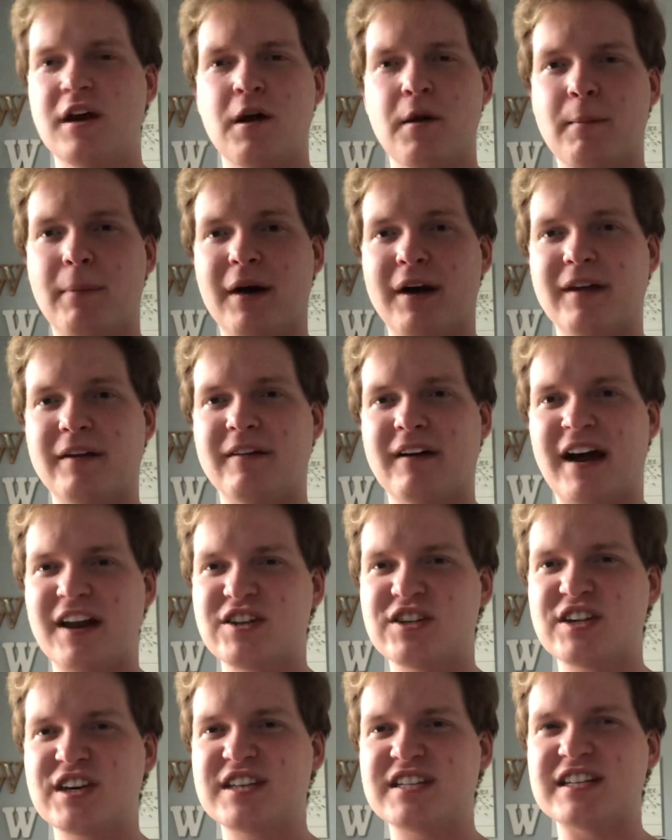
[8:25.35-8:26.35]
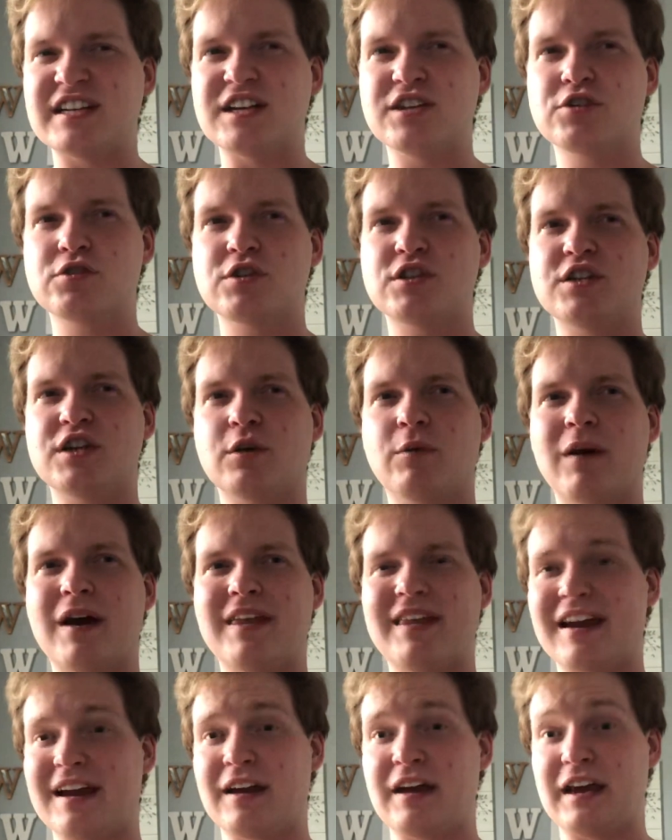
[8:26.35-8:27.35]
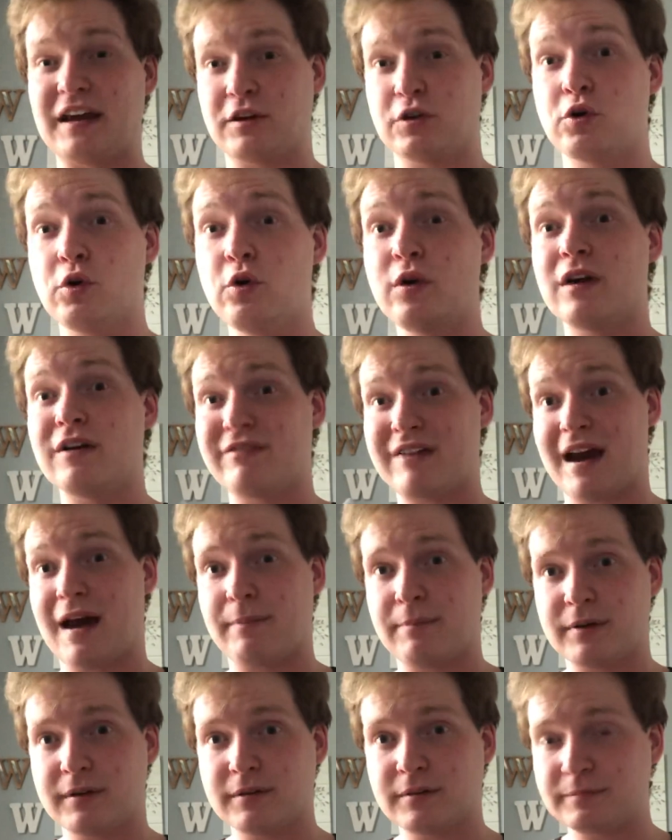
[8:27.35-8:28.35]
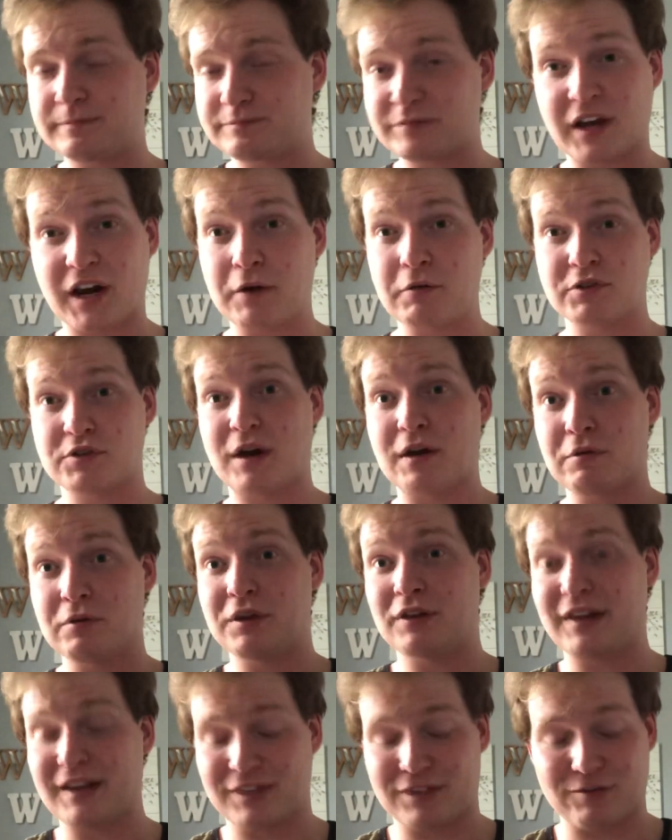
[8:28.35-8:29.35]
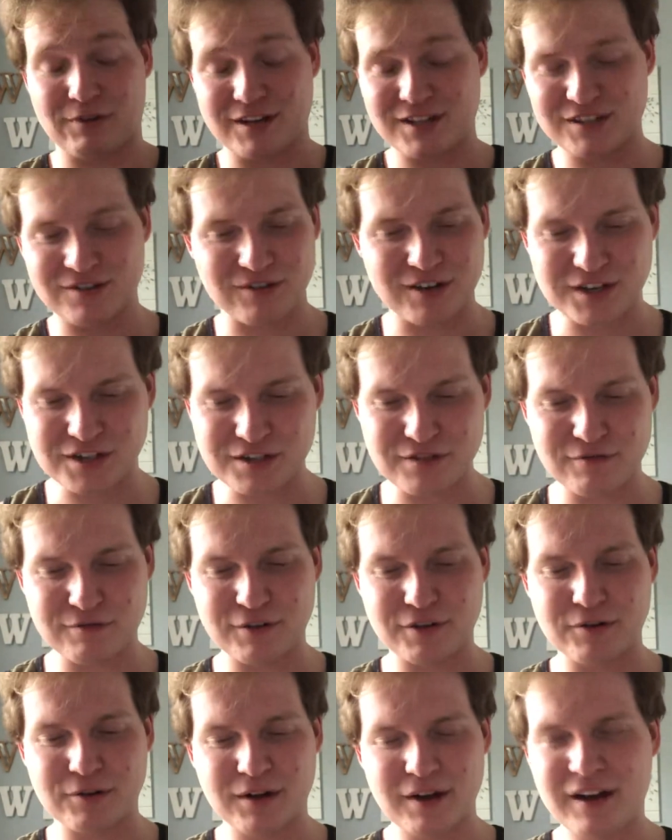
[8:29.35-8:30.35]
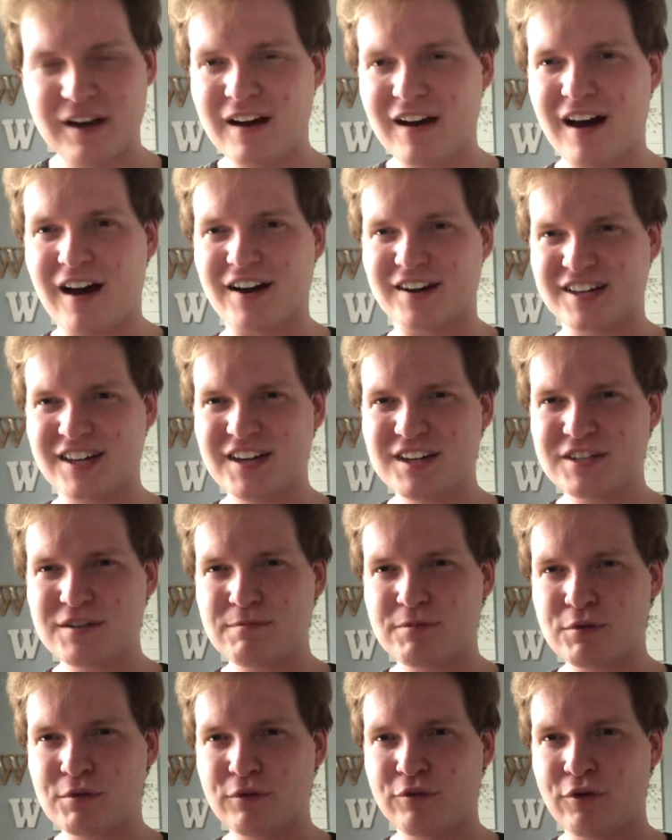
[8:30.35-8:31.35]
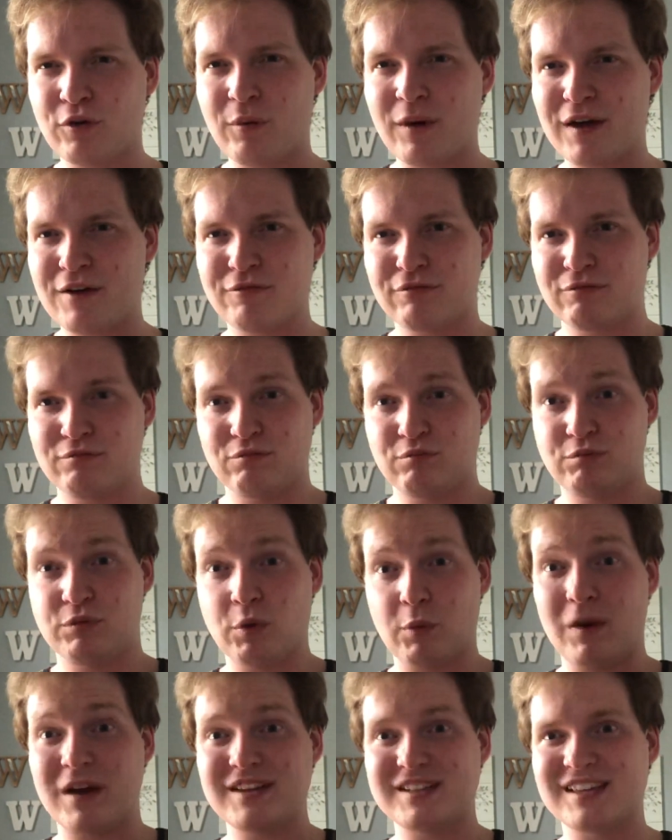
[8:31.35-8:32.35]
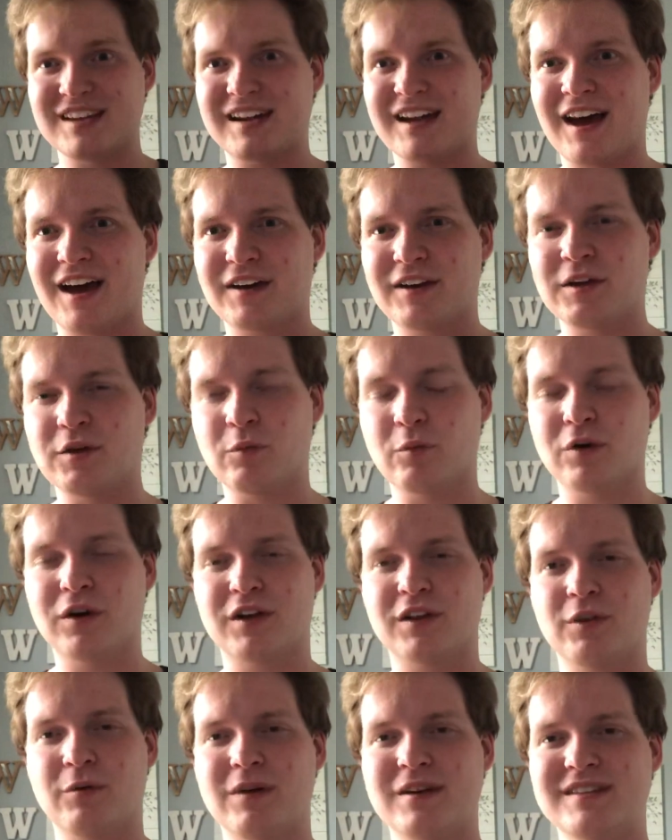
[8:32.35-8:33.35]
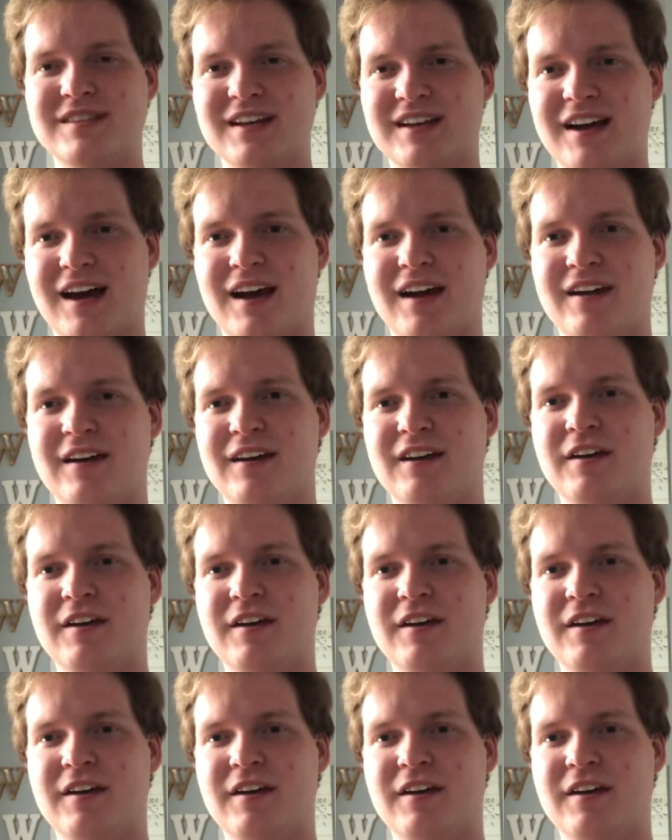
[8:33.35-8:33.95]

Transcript: But I just think it's an interesting way that it could have happened. And so I really like the restoration view, because I think it's a beautiful way of the ways that God can work and the ways that God